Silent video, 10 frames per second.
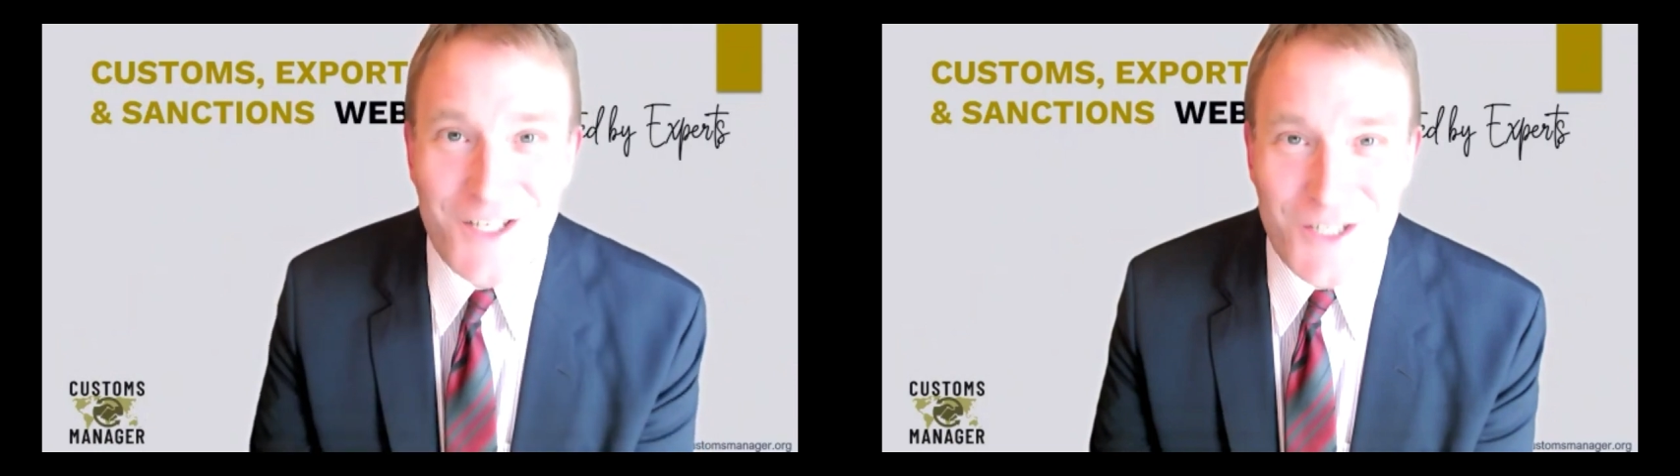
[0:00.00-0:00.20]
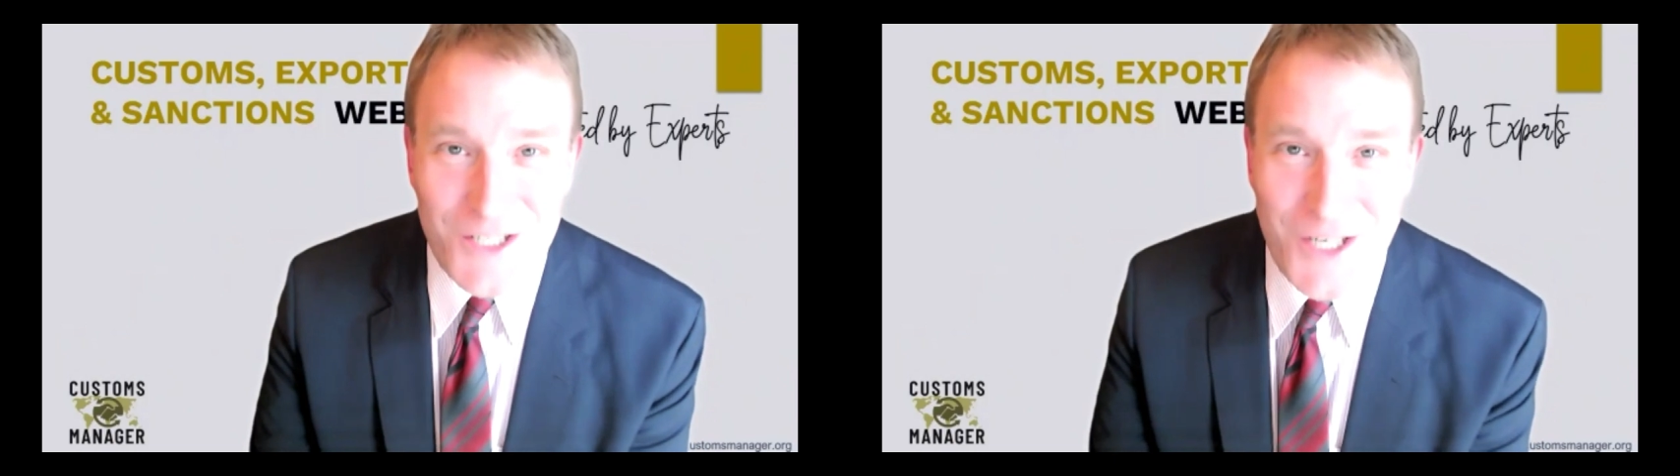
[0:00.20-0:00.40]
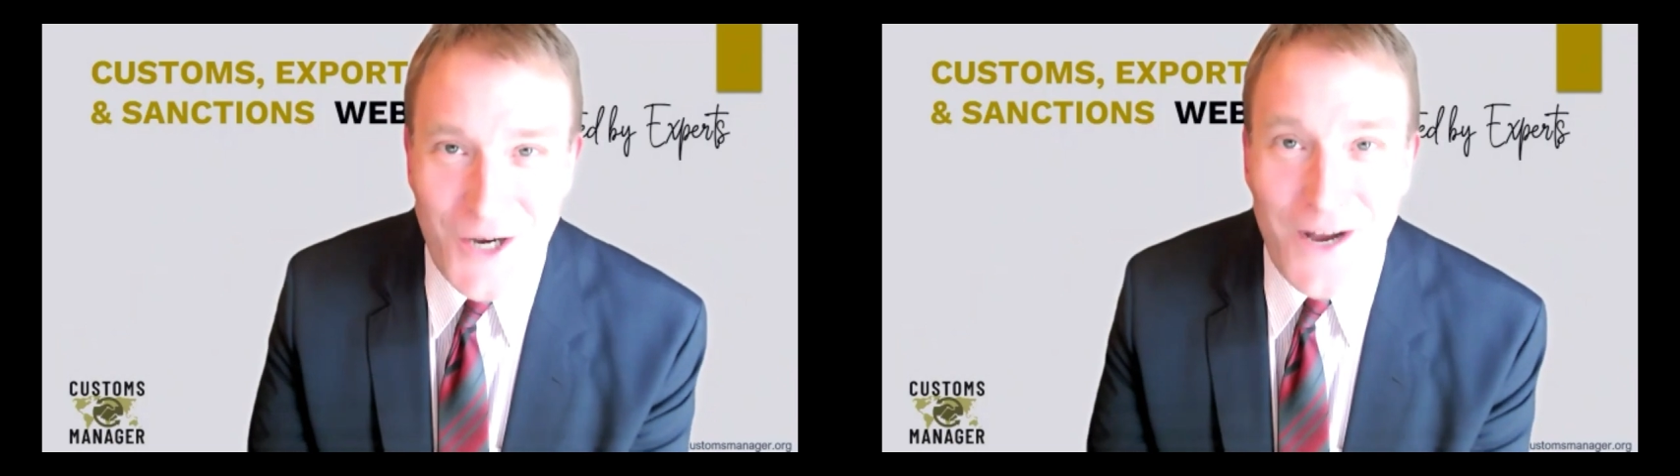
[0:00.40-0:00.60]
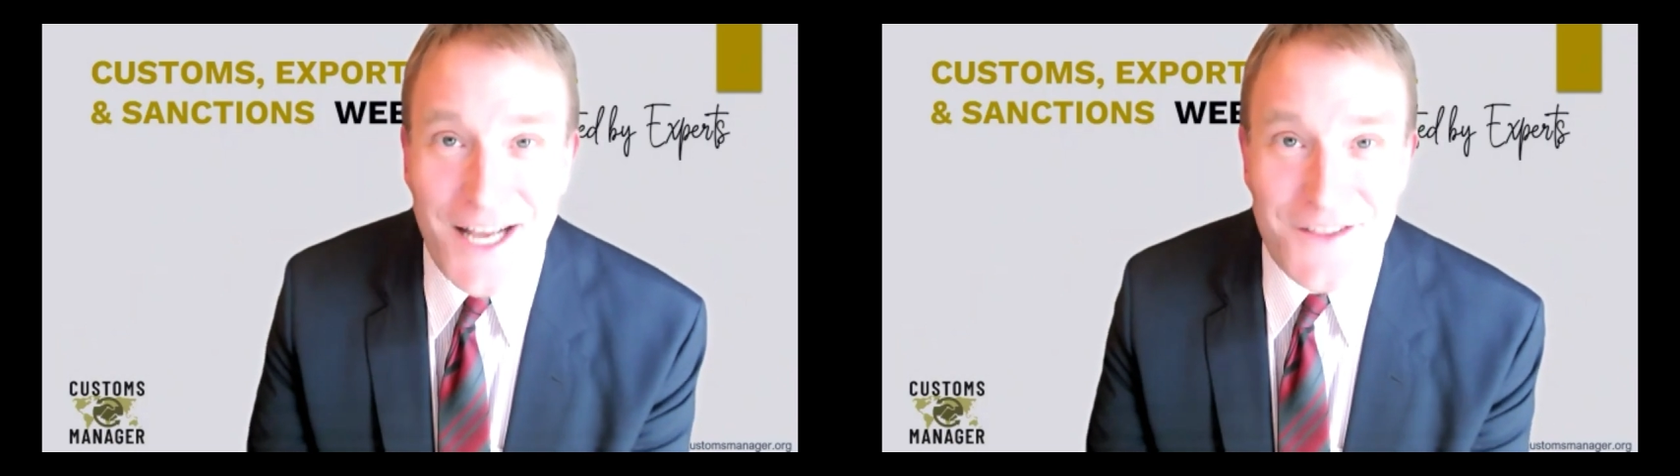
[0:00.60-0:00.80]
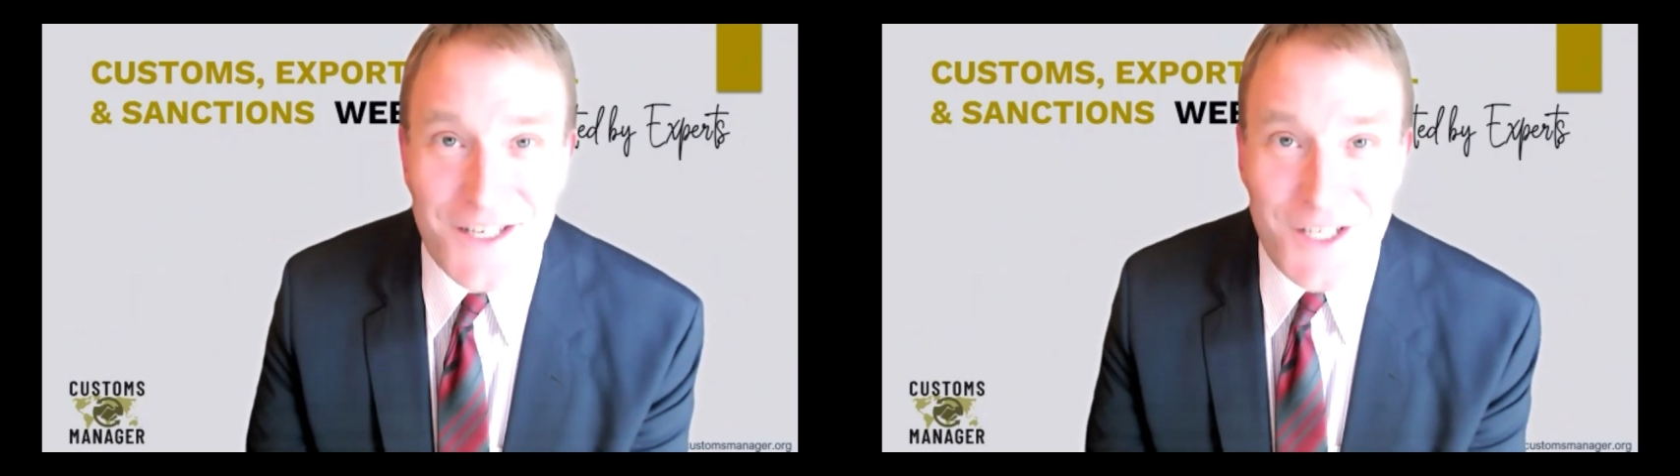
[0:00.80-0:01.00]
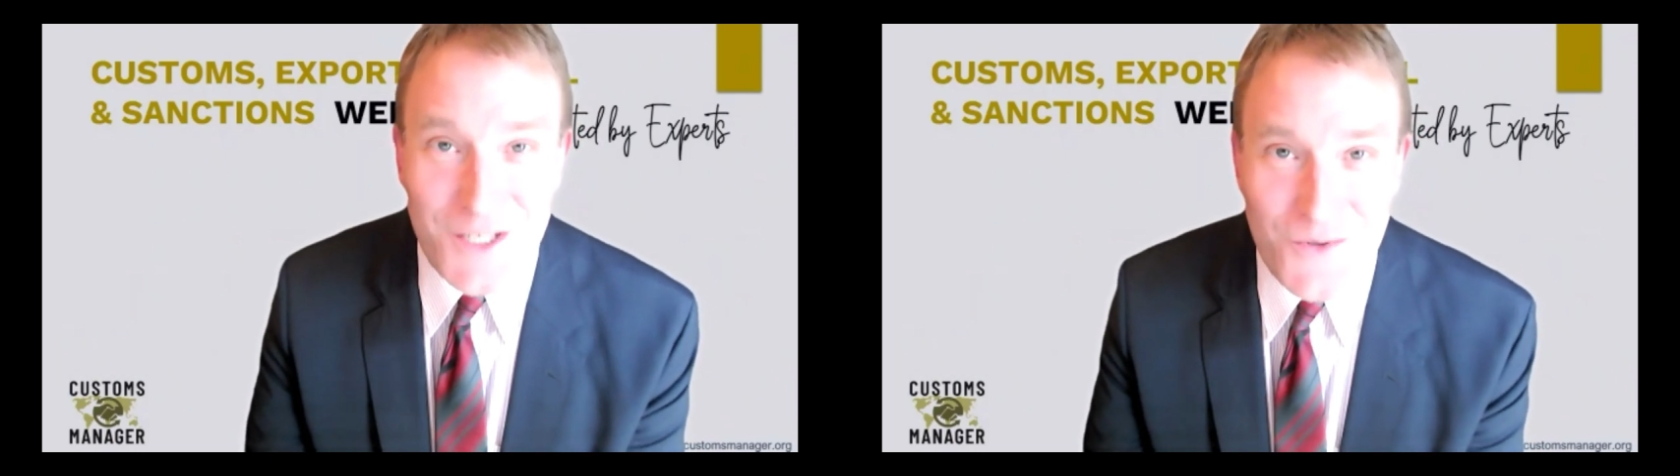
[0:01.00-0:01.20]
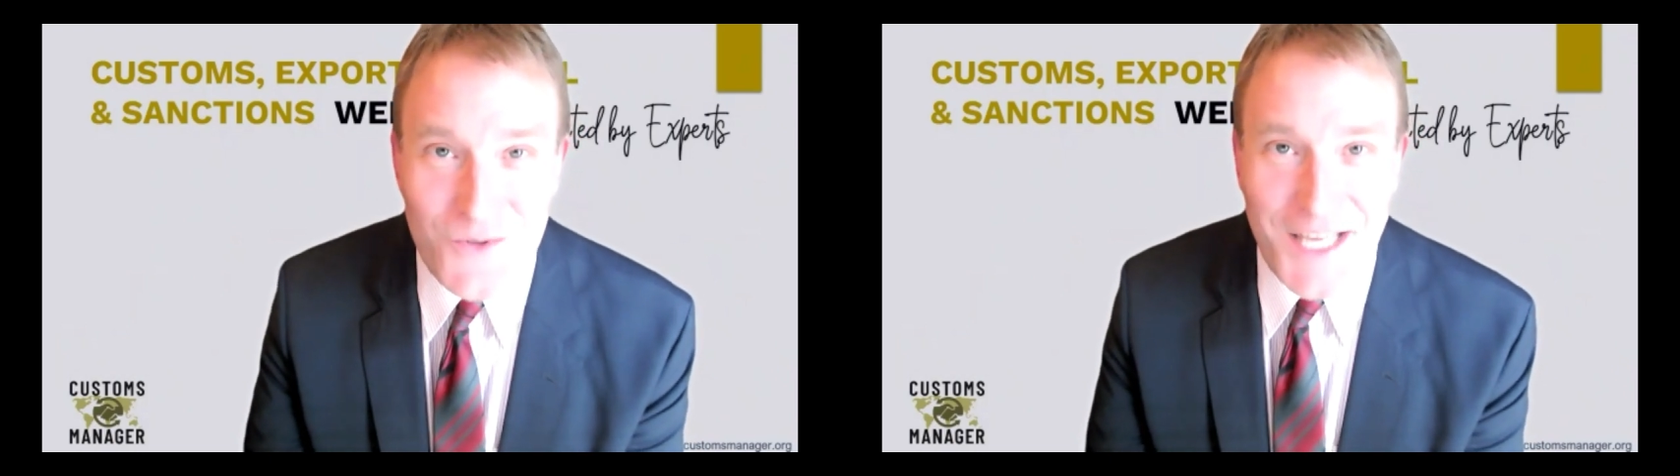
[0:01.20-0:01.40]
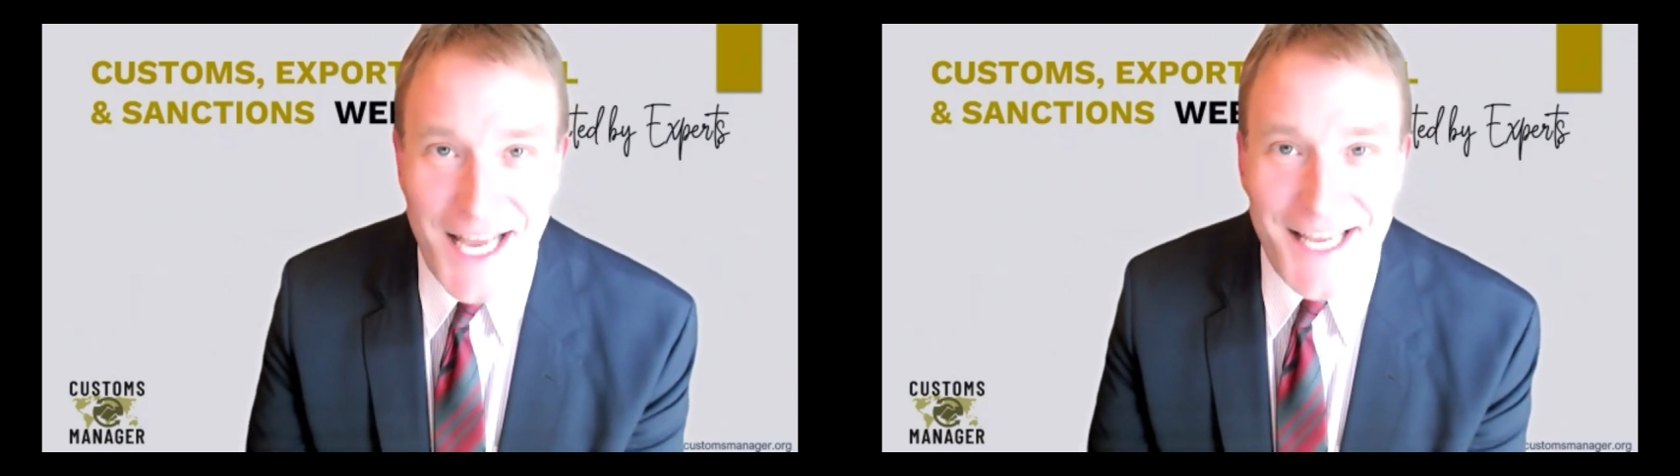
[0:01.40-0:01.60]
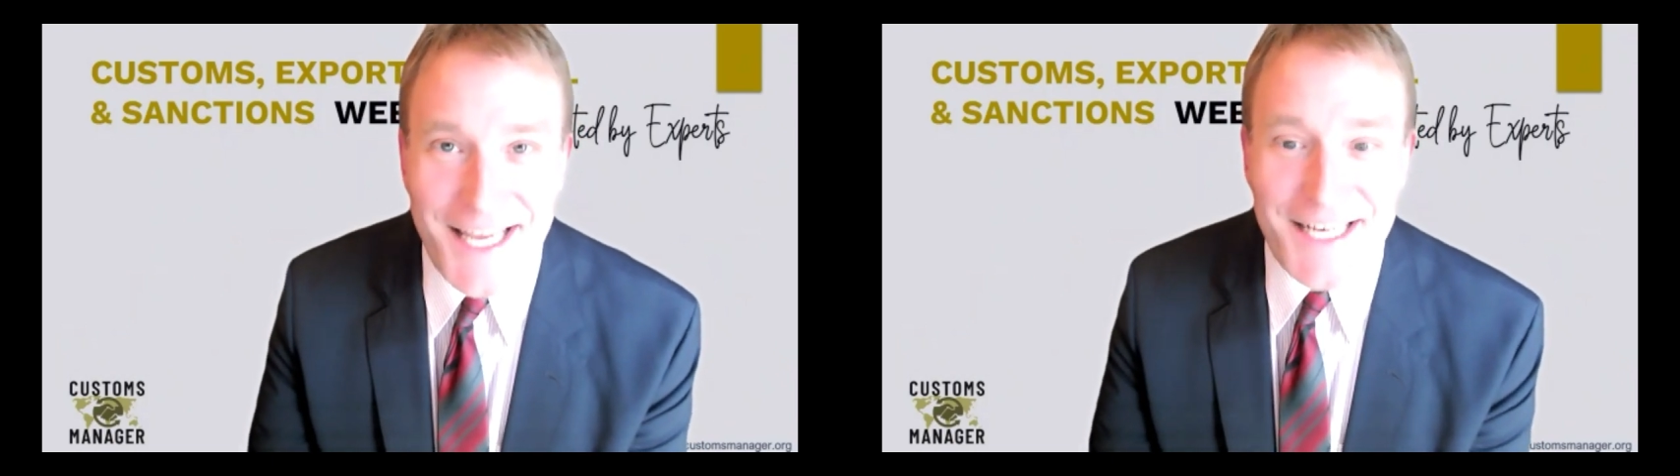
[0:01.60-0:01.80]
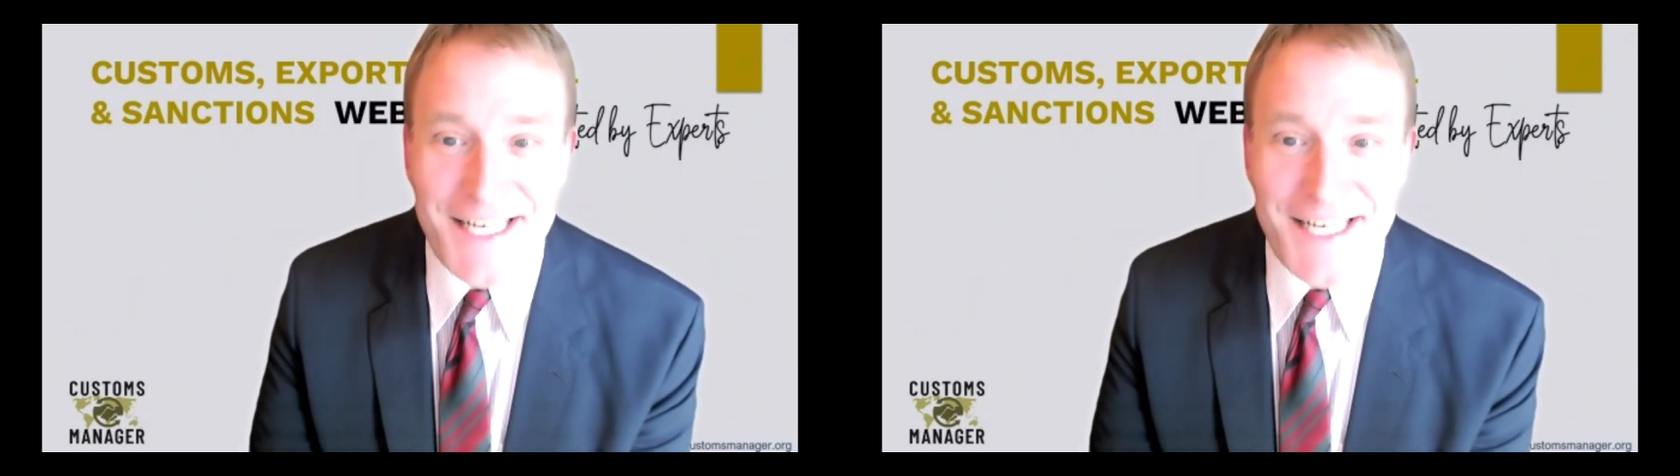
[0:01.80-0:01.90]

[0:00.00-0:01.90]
good go at the UK